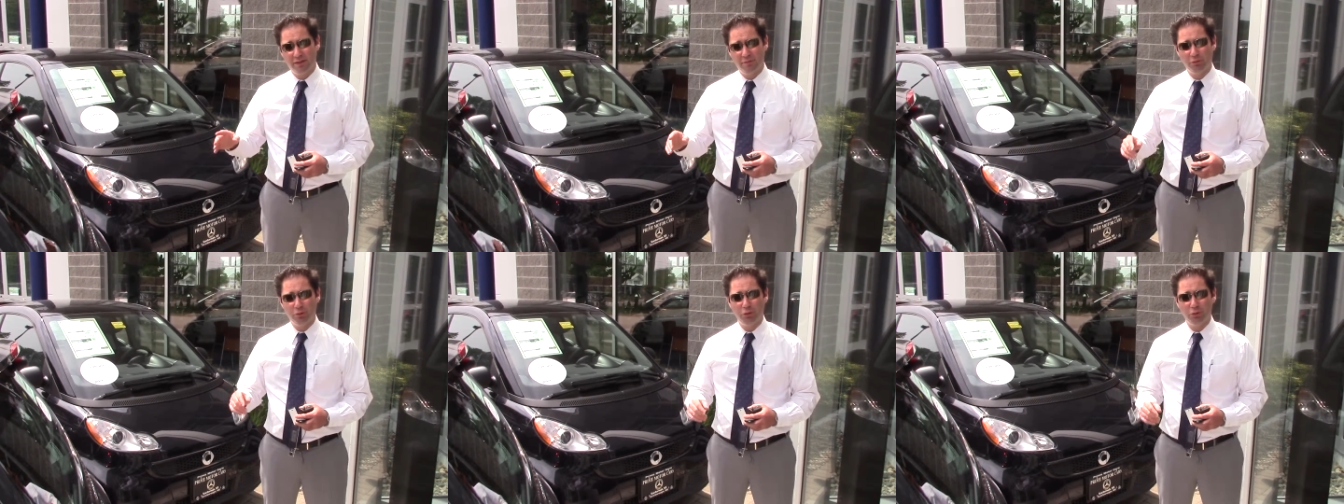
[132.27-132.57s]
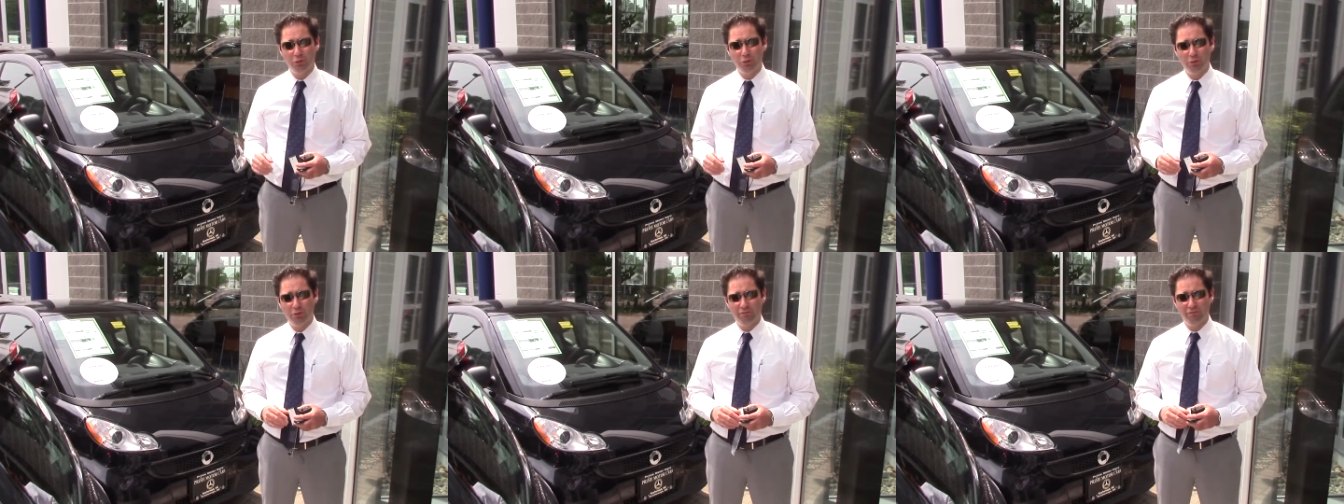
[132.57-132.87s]
I'm
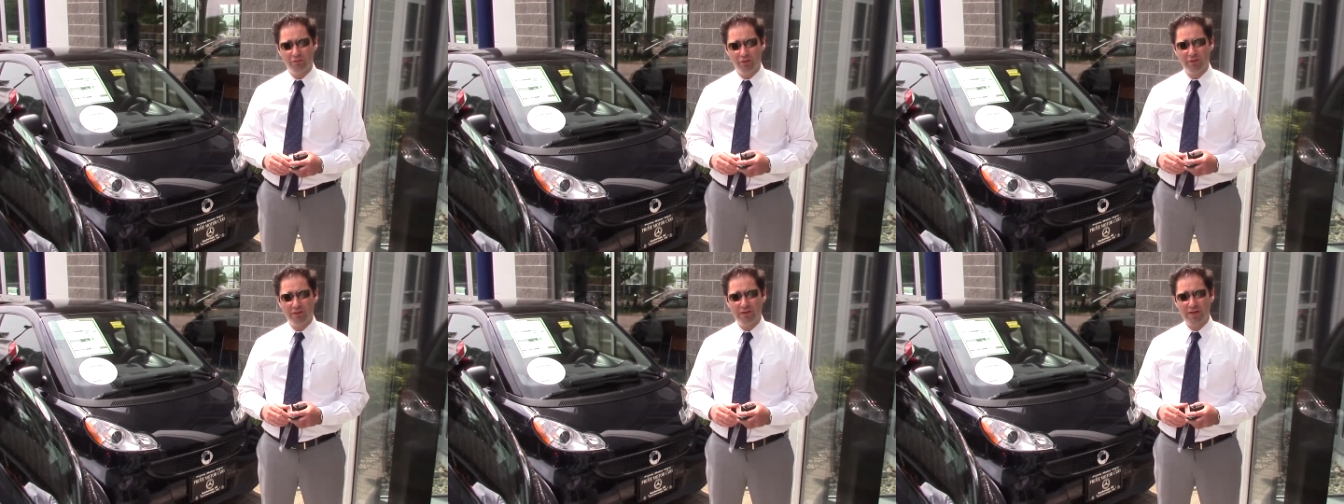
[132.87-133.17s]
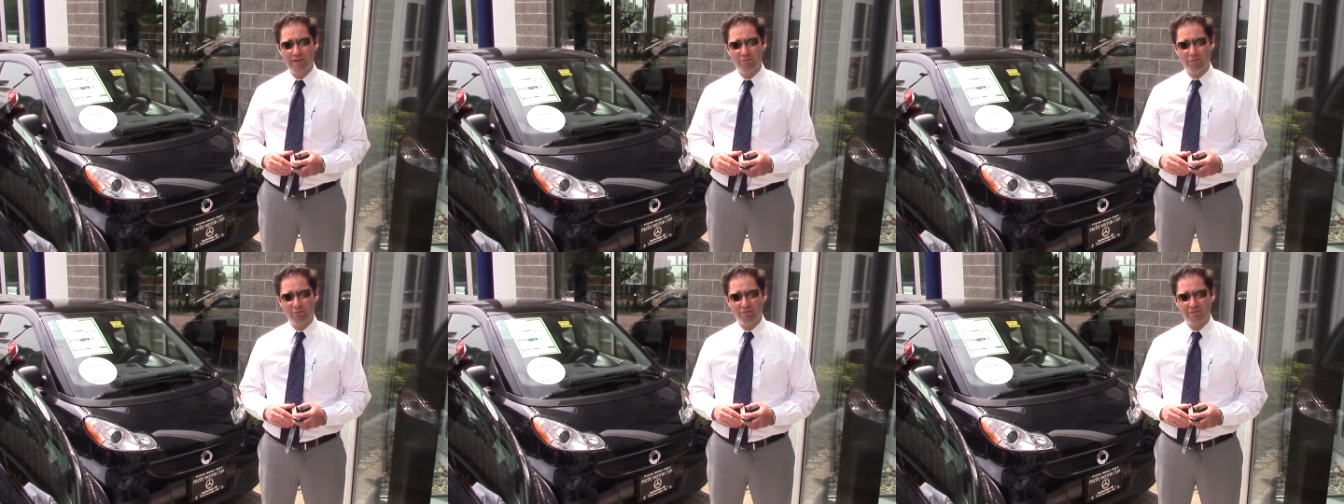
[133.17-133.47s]
sure you will fall
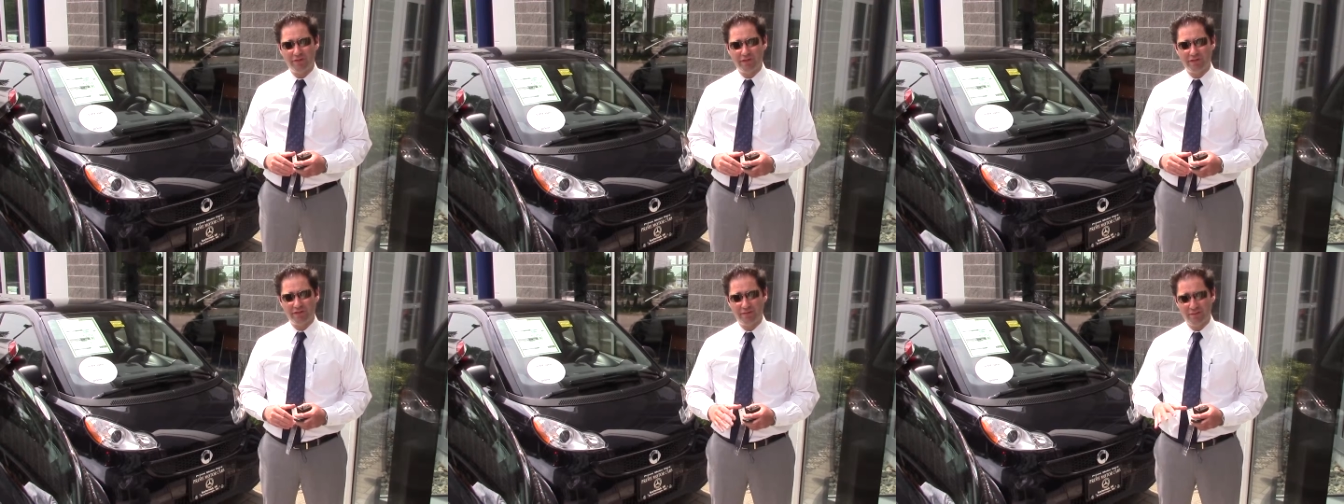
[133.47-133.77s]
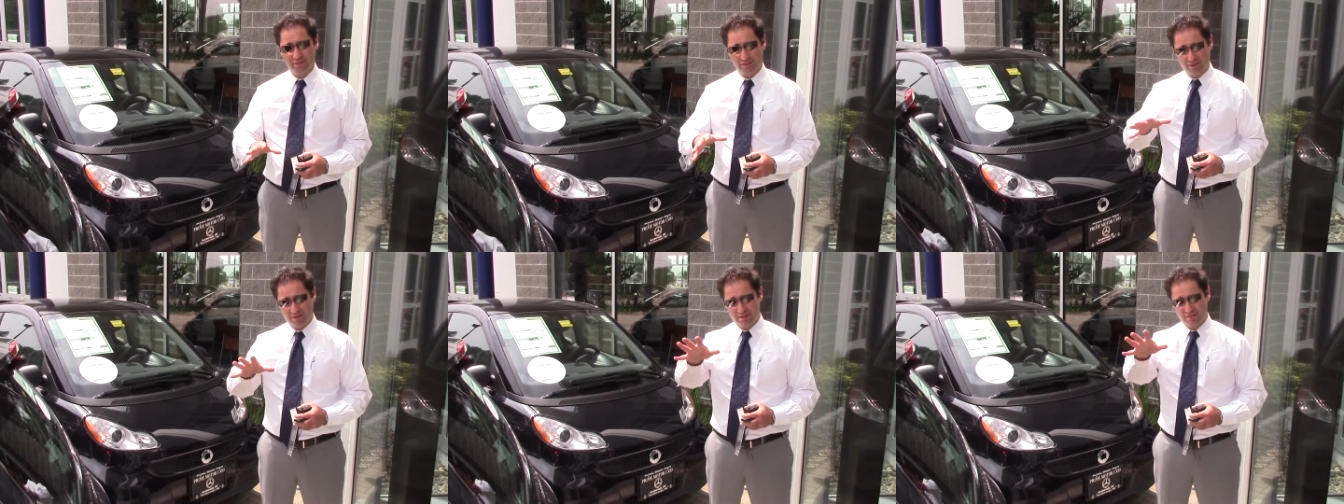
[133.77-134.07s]
in love with it.
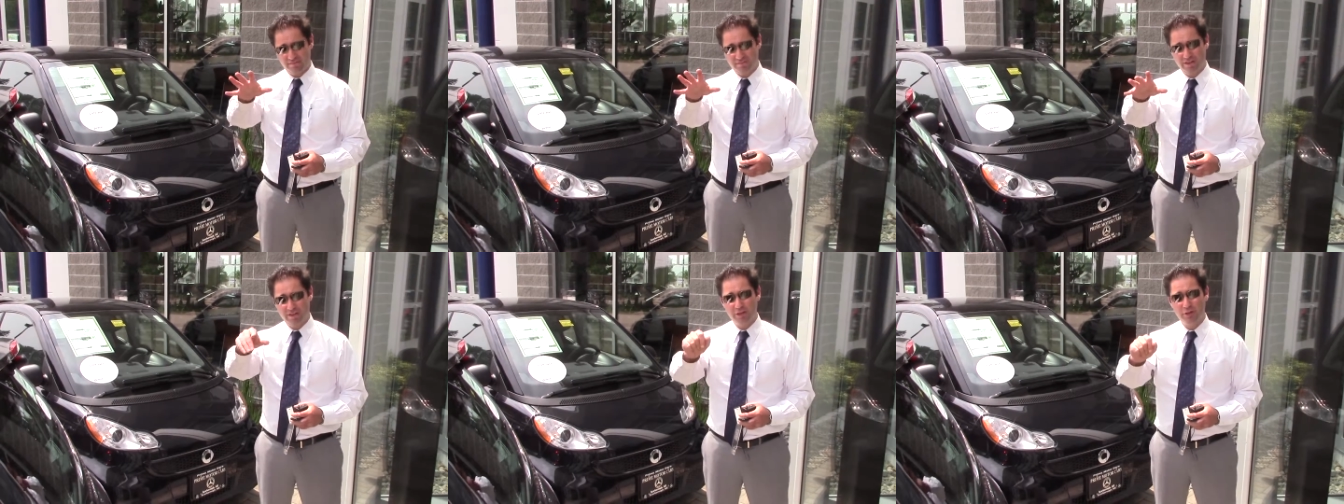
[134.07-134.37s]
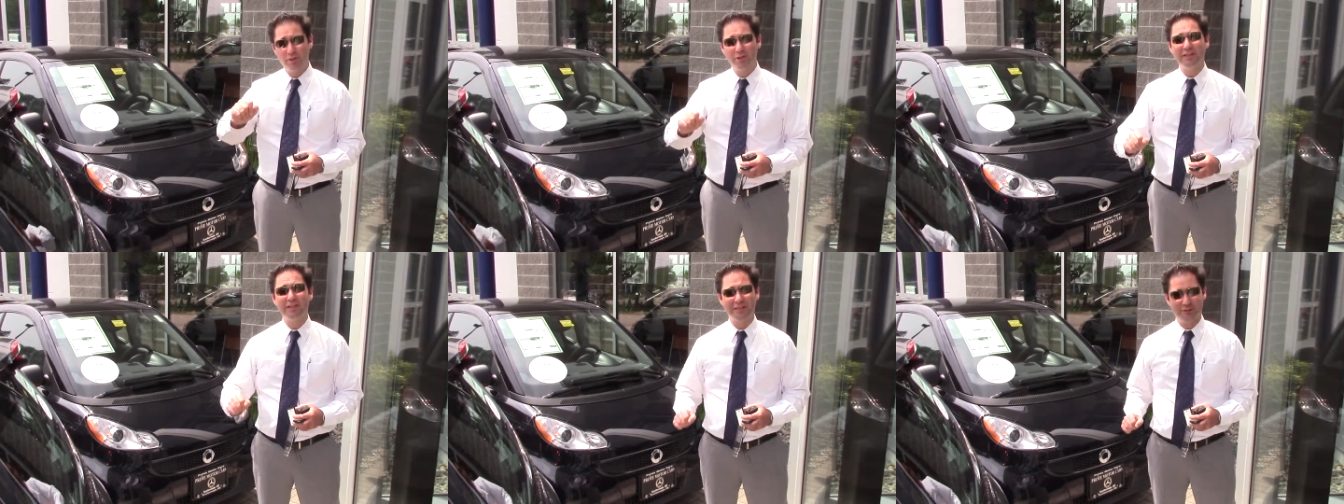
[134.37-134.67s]

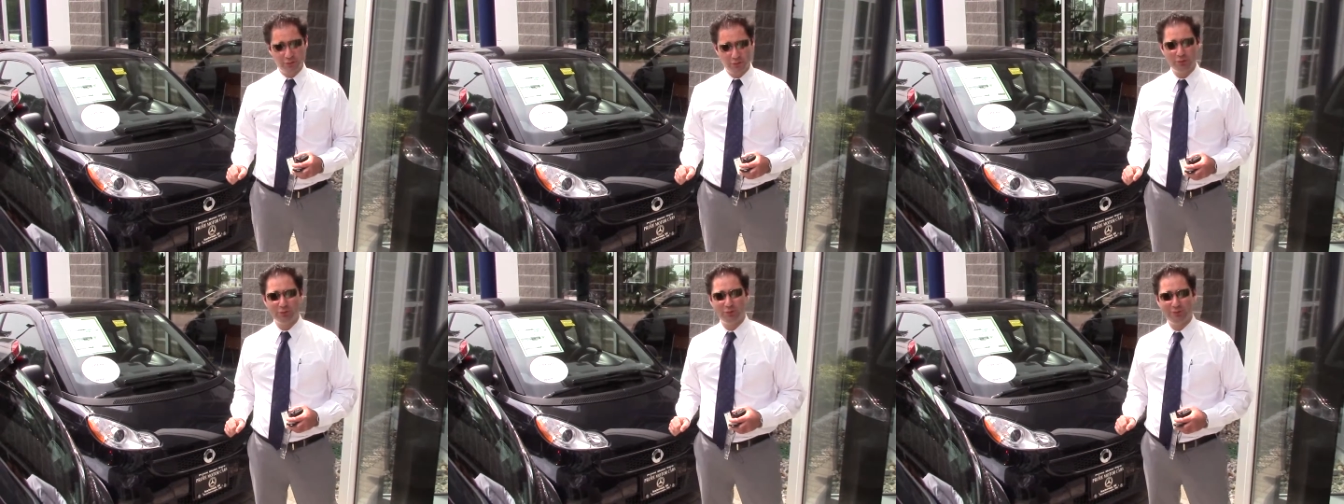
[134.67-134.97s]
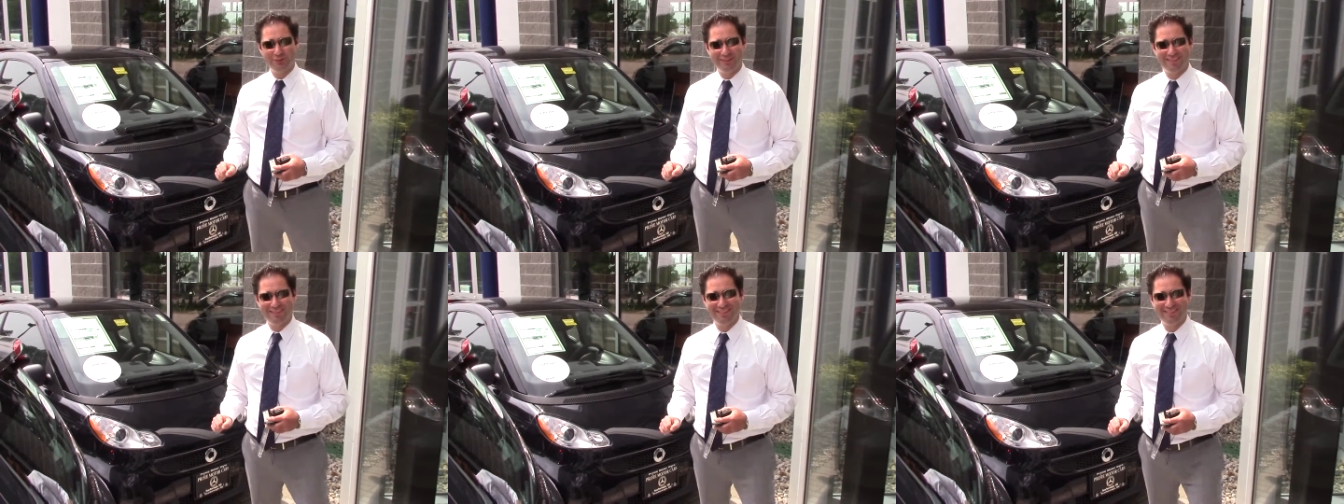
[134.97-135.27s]
Thank you and I'll see you
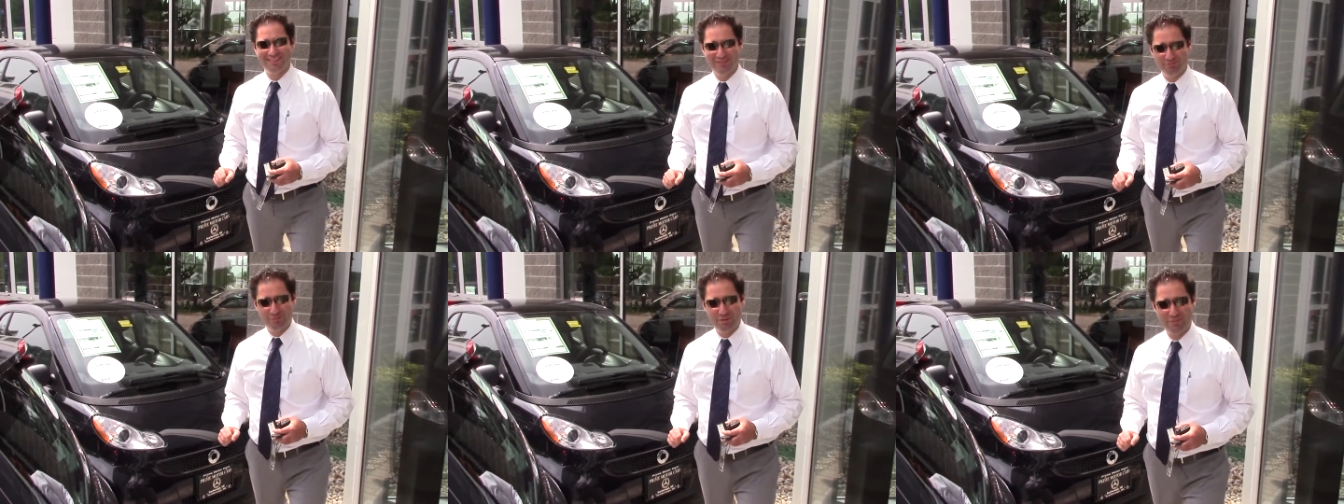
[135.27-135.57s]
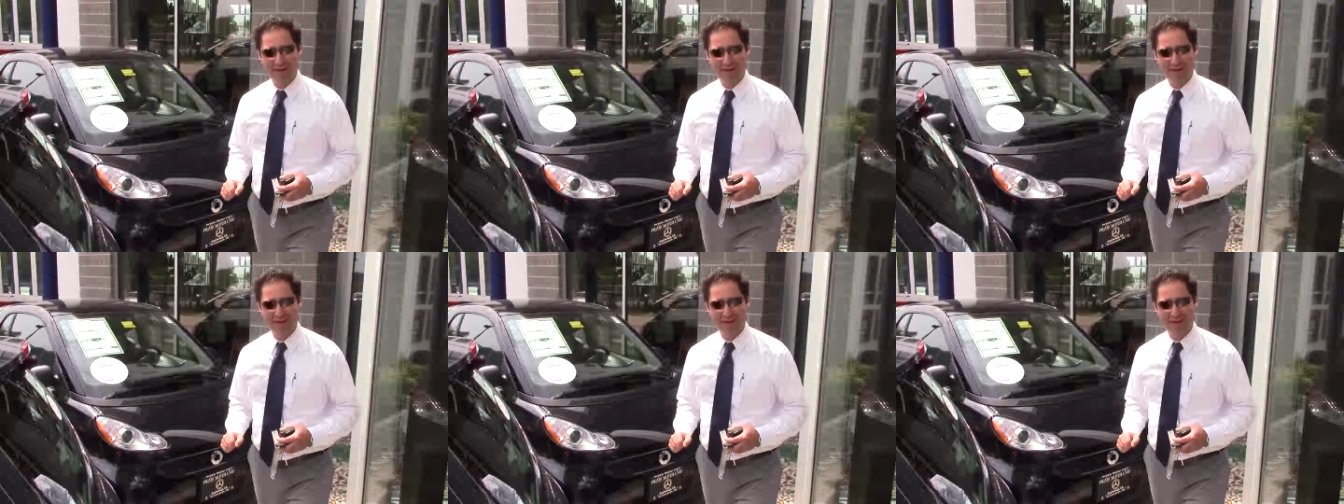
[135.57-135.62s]
soon.